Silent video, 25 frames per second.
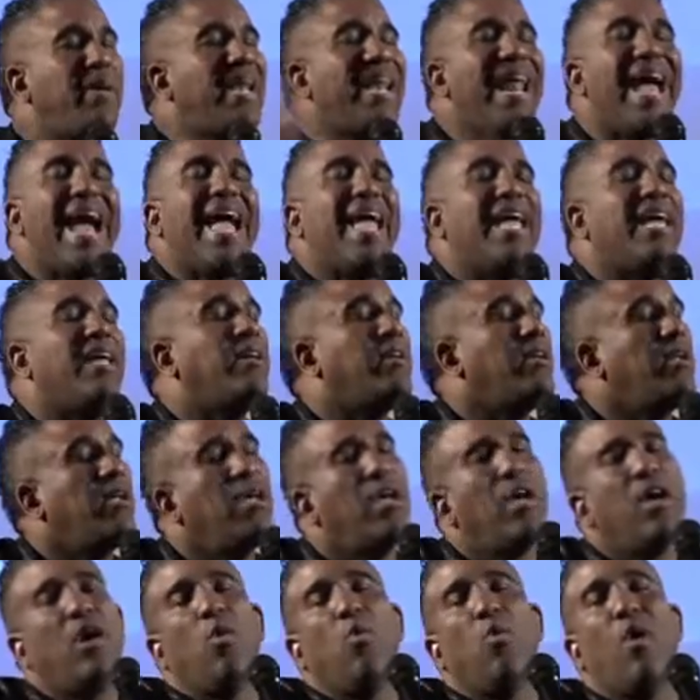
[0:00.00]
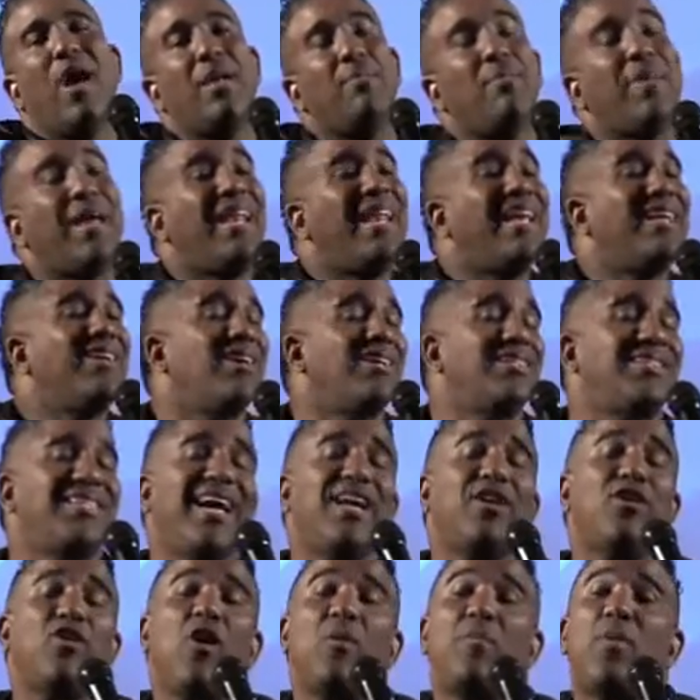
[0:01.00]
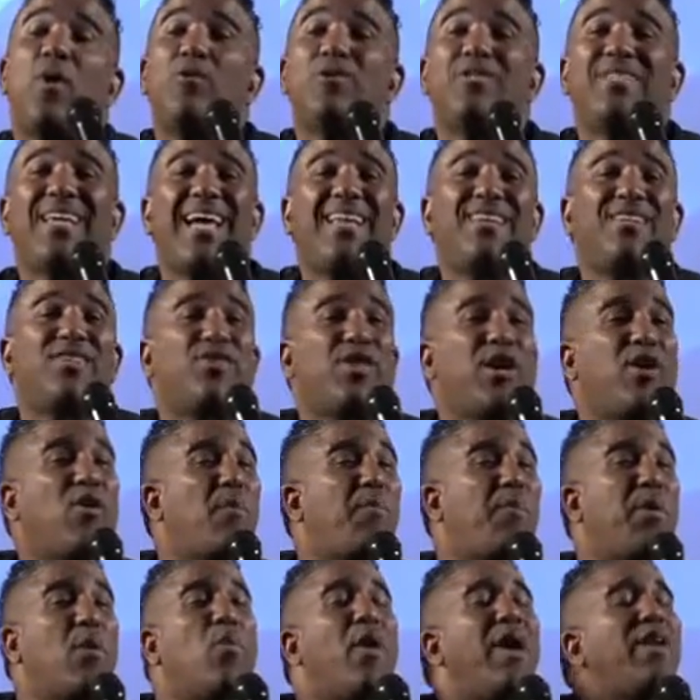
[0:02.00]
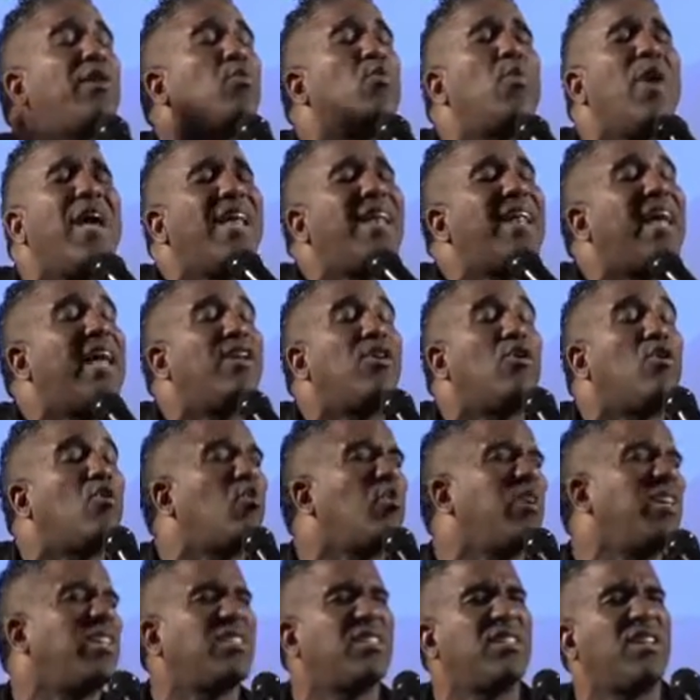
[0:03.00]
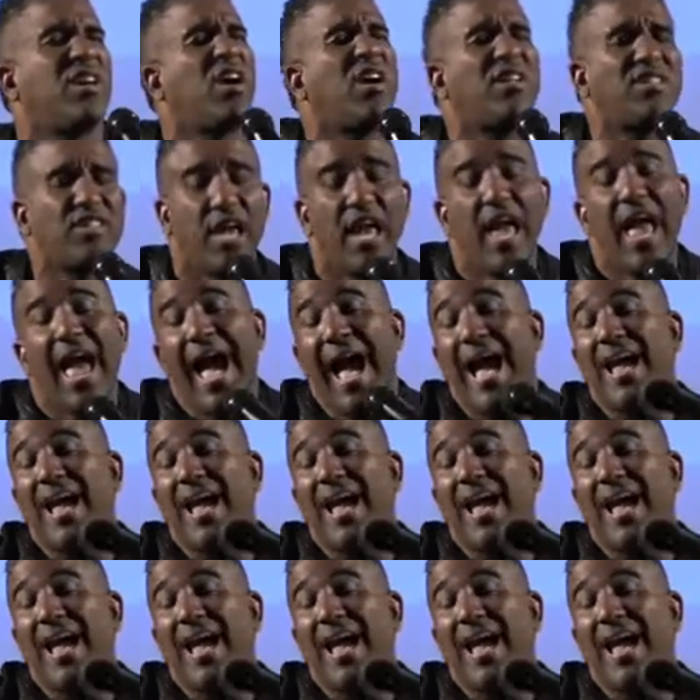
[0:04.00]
benign, one malignant and come out and therapy went well and no reason to continue.